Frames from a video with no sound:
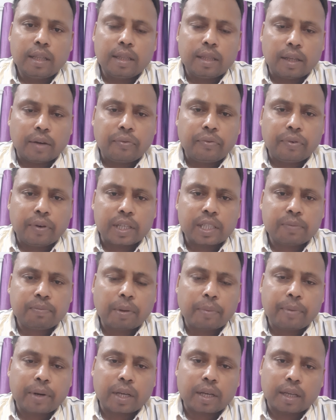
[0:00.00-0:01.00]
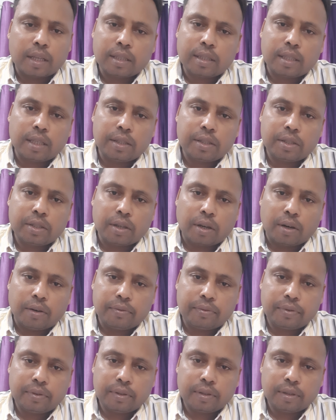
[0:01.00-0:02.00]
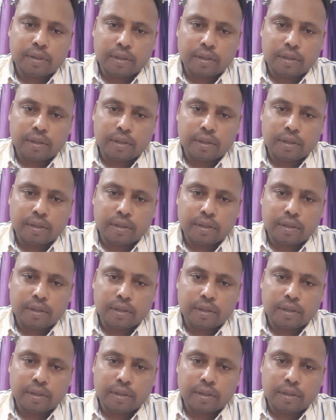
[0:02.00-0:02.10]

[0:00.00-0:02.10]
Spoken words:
the first paper consists of